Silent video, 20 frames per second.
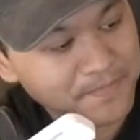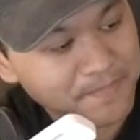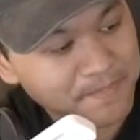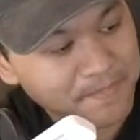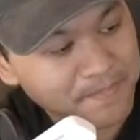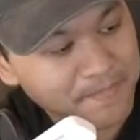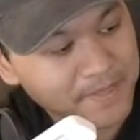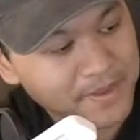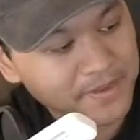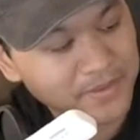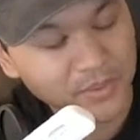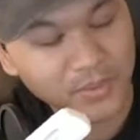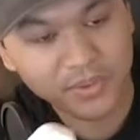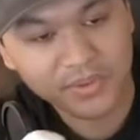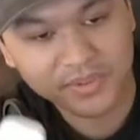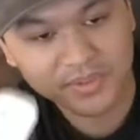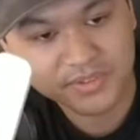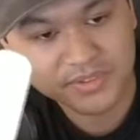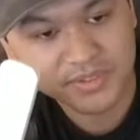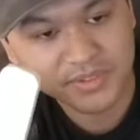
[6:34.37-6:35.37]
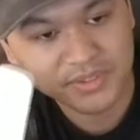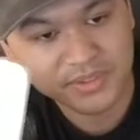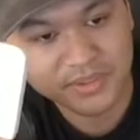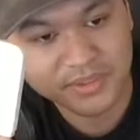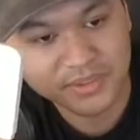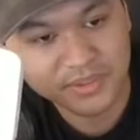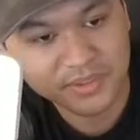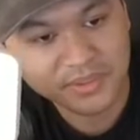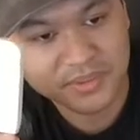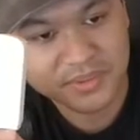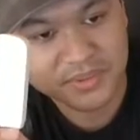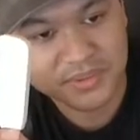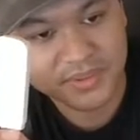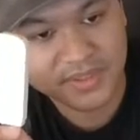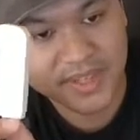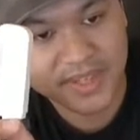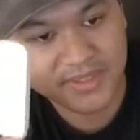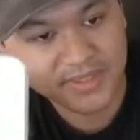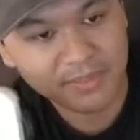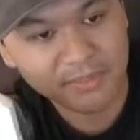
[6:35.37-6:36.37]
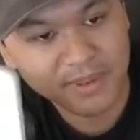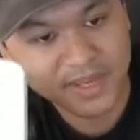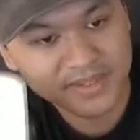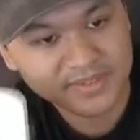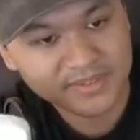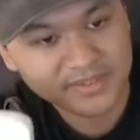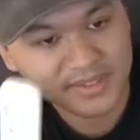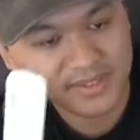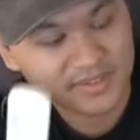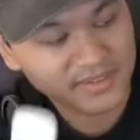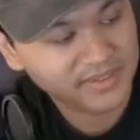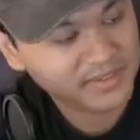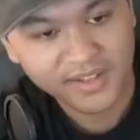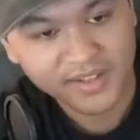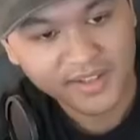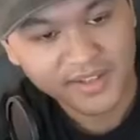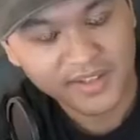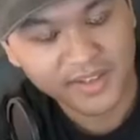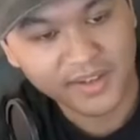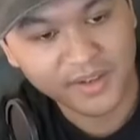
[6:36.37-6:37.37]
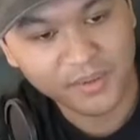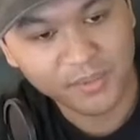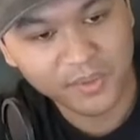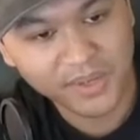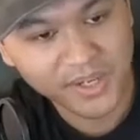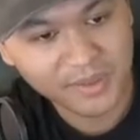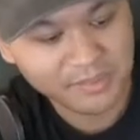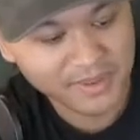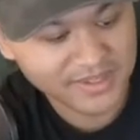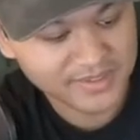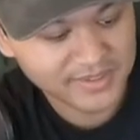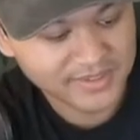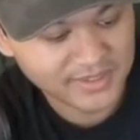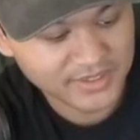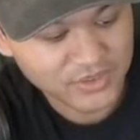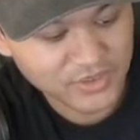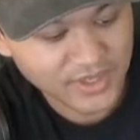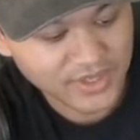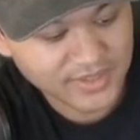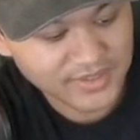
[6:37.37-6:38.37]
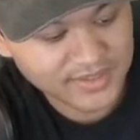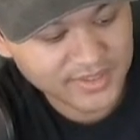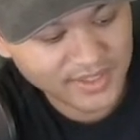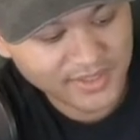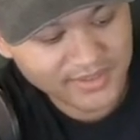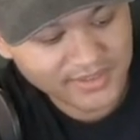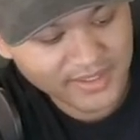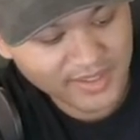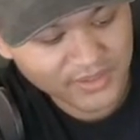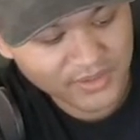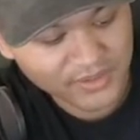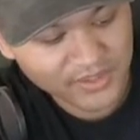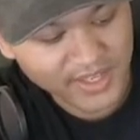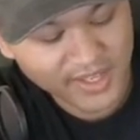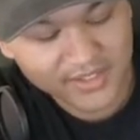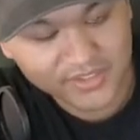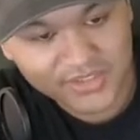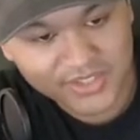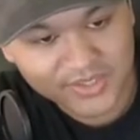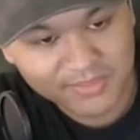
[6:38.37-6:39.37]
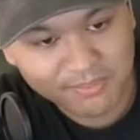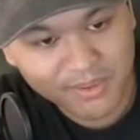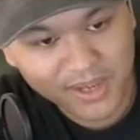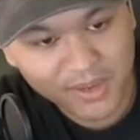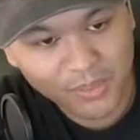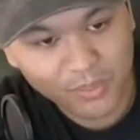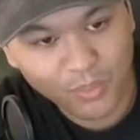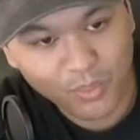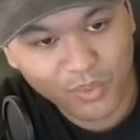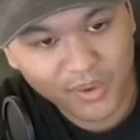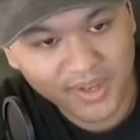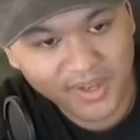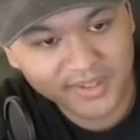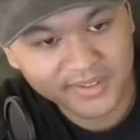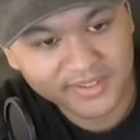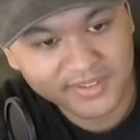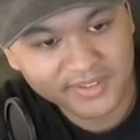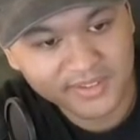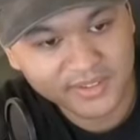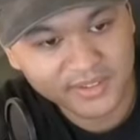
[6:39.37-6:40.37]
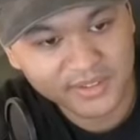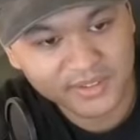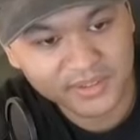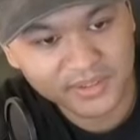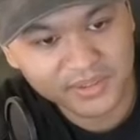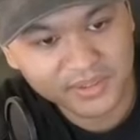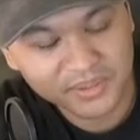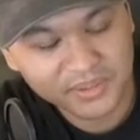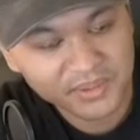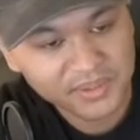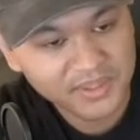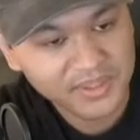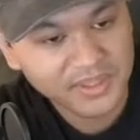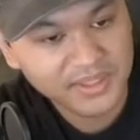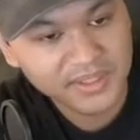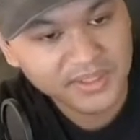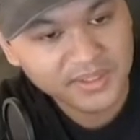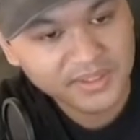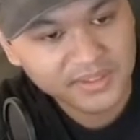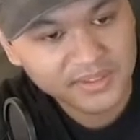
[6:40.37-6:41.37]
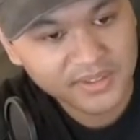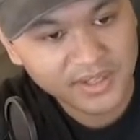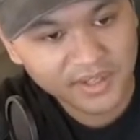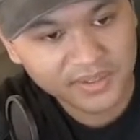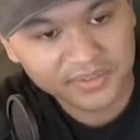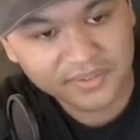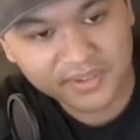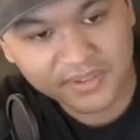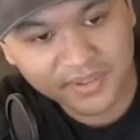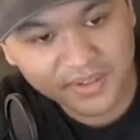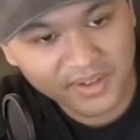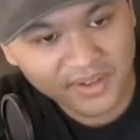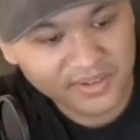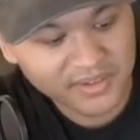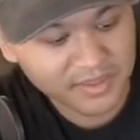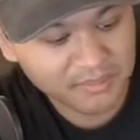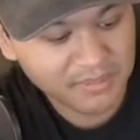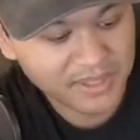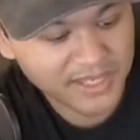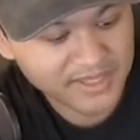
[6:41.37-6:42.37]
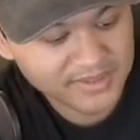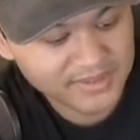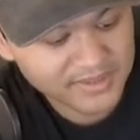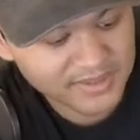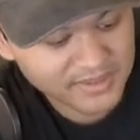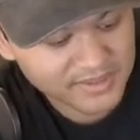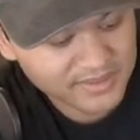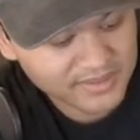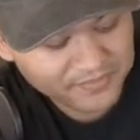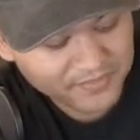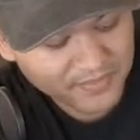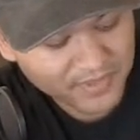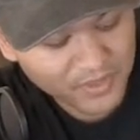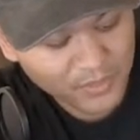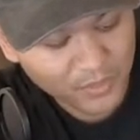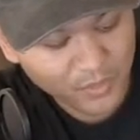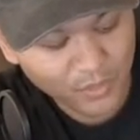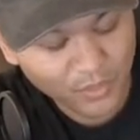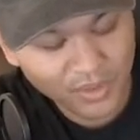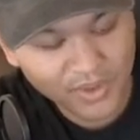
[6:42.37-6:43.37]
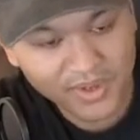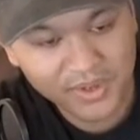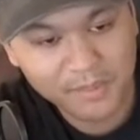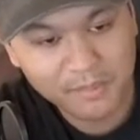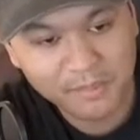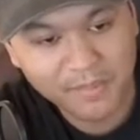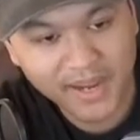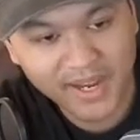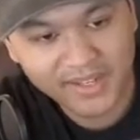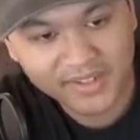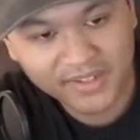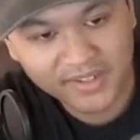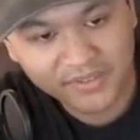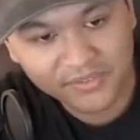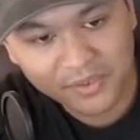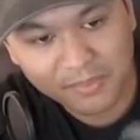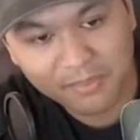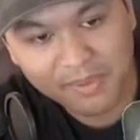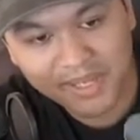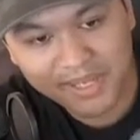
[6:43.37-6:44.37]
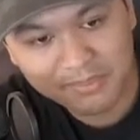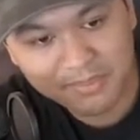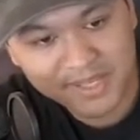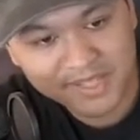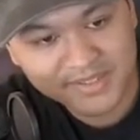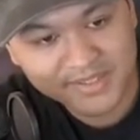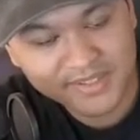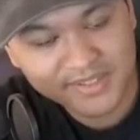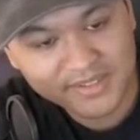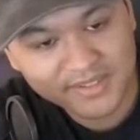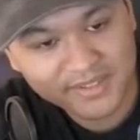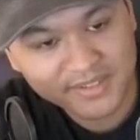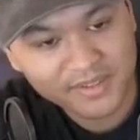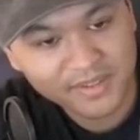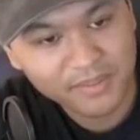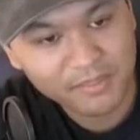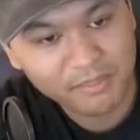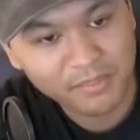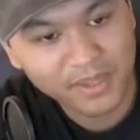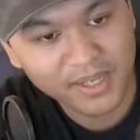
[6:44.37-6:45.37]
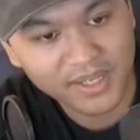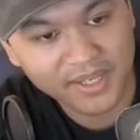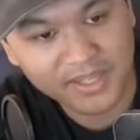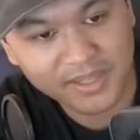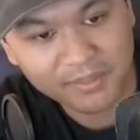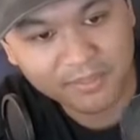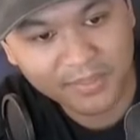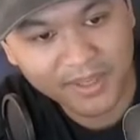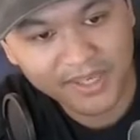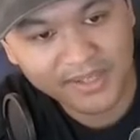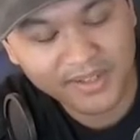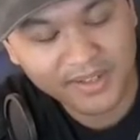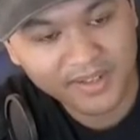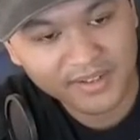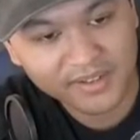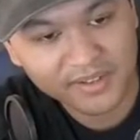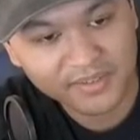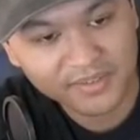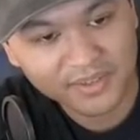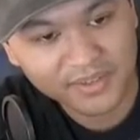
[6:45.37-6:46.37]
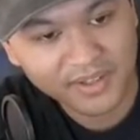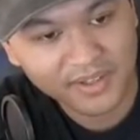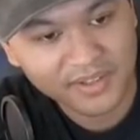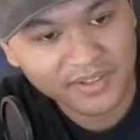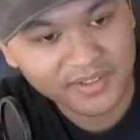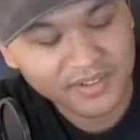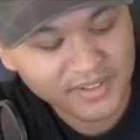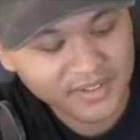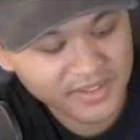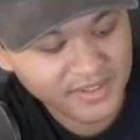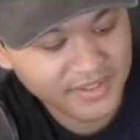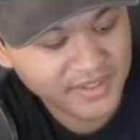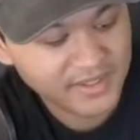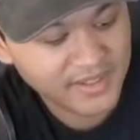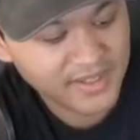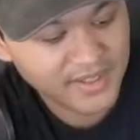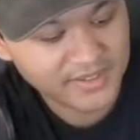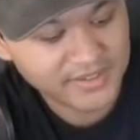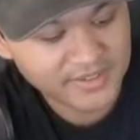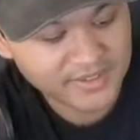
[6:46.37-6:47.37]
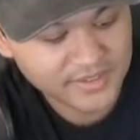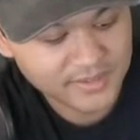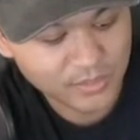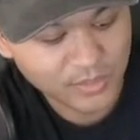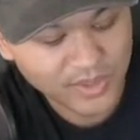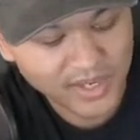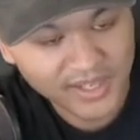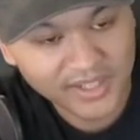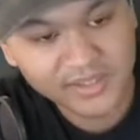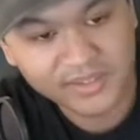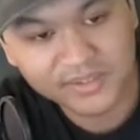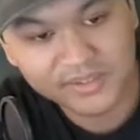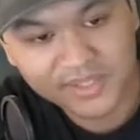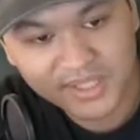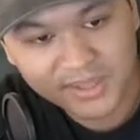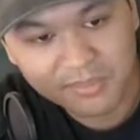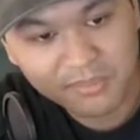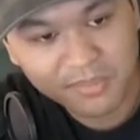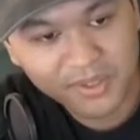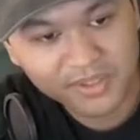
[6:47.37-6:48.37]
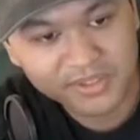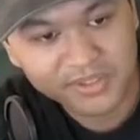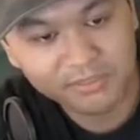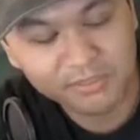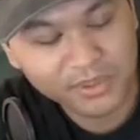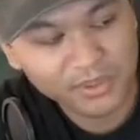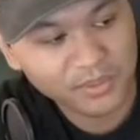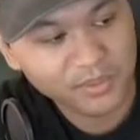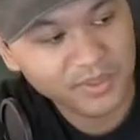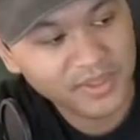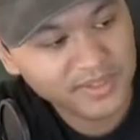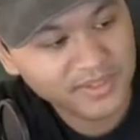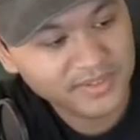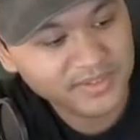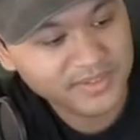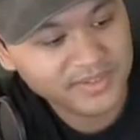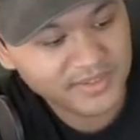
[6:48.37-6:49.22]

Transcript: in order to get the best signal. What I'm basically trying to say is that you can't just buy one to cover all the bases. One might cover many bases, but it may not cover all. And this is why you need multiple ones.